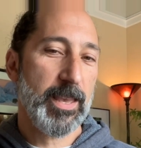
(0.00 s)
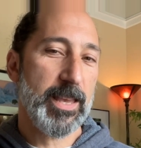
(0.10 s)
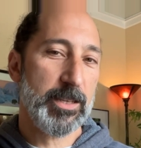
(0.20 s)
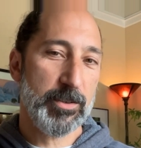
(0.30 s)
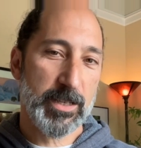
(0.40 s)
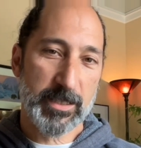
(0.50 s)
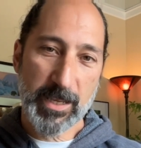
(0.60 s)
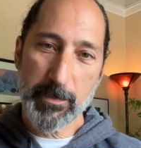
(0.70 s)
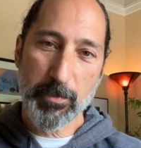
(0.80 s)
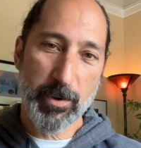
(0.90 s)
and you just
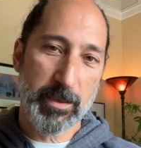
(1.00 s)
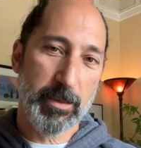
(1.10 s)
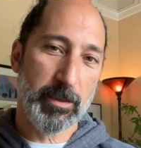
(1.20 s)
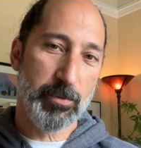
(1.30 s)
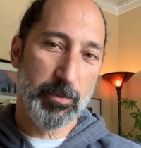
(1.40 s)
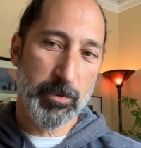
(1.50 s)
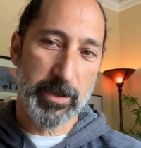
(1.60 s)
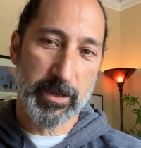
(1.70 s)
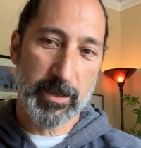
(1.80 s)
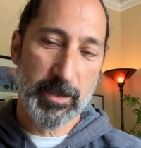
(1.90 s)
keep breathing through
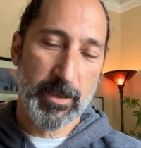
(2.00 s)
it.